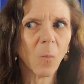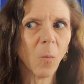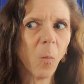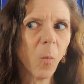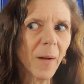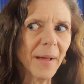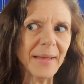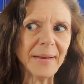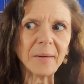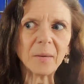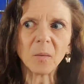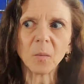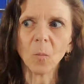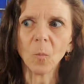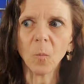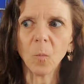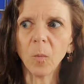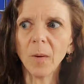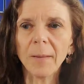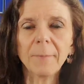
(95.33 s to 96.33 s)
when
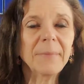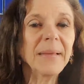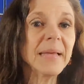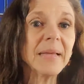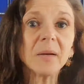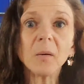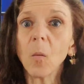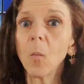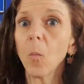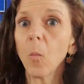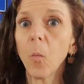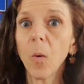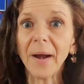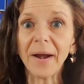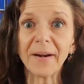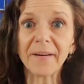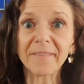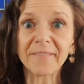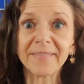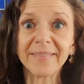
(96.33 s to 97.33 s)
women
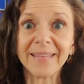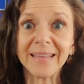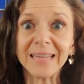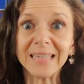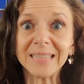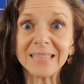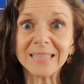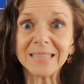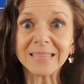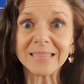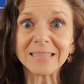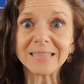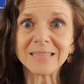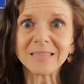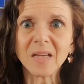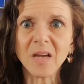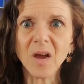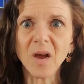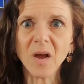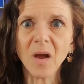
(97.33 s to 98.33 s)
wear
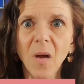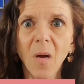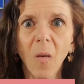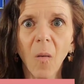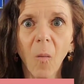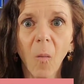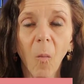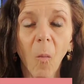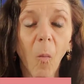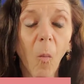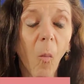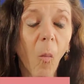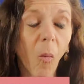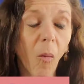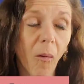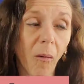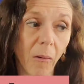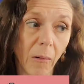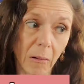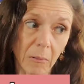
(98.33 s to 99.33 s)
this
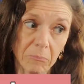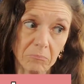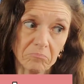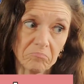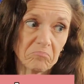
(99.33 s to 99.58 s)
or